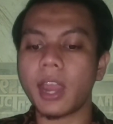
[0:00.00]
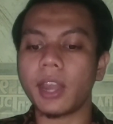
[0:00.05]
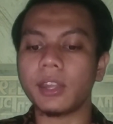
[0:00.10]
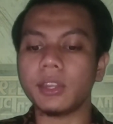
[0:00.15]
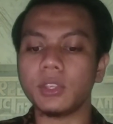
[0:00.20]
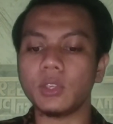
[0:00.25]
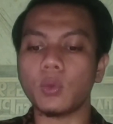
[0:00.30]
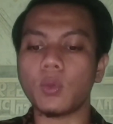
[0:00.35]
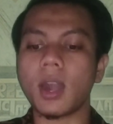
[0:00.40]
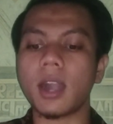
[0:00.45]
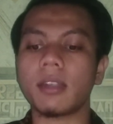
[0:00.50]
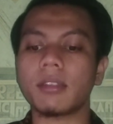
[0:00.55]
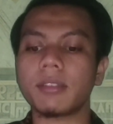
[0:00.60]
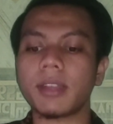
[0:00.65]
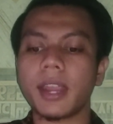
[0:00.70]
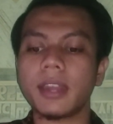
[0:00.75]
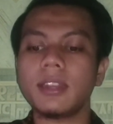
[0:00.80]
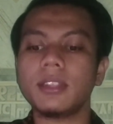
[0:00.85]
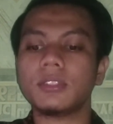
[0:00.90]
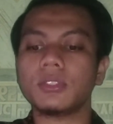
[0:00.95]
and you are
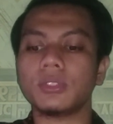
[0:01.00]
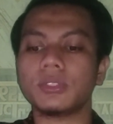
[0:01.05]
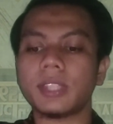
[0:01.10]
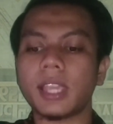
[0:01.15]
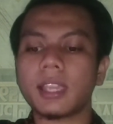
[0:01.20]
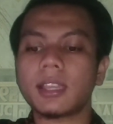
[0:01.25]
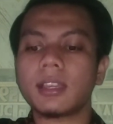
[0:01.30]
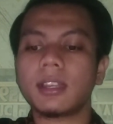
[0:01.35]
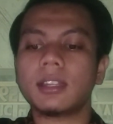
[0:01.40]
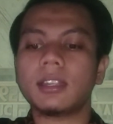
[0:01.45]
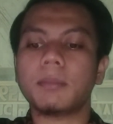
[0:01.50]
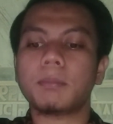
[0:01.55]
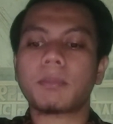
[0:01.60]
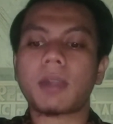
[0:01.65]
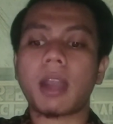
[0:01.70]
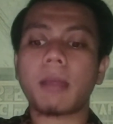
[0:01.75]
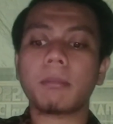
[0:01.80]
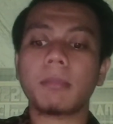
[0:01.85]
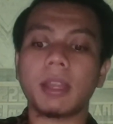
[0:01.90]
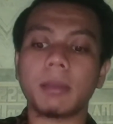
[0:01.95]
ready to tackle the
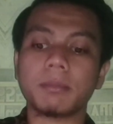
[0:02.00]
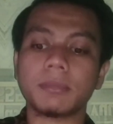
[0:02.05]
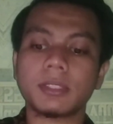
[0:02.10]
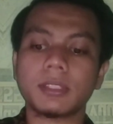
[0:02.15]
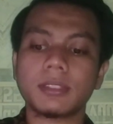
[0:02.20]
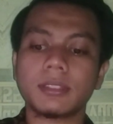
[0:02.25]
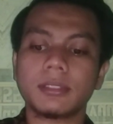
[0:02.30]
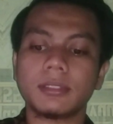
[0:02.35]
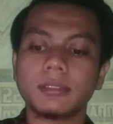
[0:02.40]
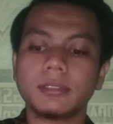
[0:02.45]
problems.